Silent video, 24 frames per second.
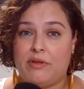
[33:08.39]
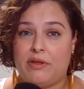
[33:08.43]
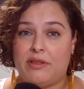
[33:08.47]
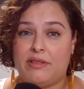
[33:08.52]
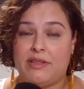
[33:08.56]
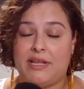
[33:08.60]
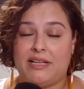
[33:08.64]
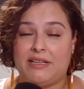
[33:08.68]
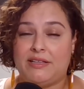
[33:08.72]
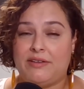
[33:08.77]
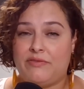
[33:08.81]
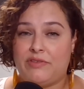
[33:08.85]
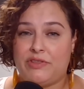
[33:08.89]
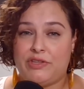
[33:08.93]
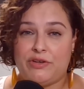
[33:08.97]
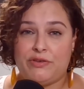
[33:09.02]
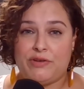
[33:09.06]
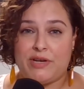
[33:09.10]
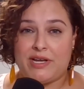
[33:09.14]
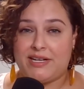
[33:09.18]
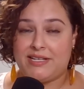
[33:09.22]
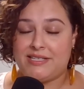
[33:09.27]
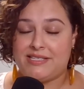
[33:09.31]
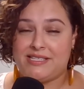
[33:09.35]
that live in the
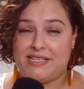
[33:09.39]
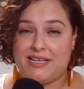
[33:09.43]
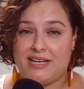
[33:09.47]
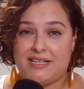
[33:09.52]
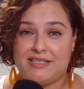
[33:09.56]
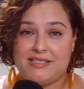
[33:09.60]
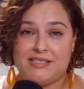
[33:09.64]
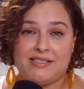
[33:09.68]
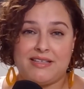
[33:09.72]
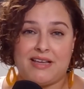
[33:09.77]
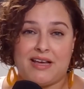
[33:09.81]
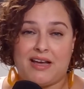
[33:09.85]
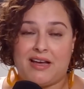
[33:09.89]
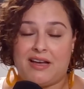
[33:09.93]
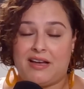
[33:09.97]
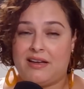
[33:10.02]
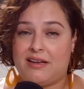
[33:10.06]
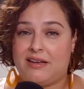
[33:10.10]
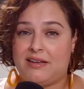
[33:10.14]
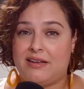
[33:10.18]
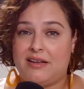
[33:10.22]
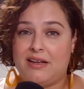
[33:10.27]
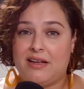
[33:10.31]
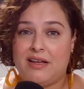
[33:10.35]
United States
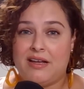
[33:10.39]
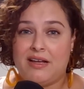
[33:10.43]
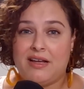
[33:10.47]
that,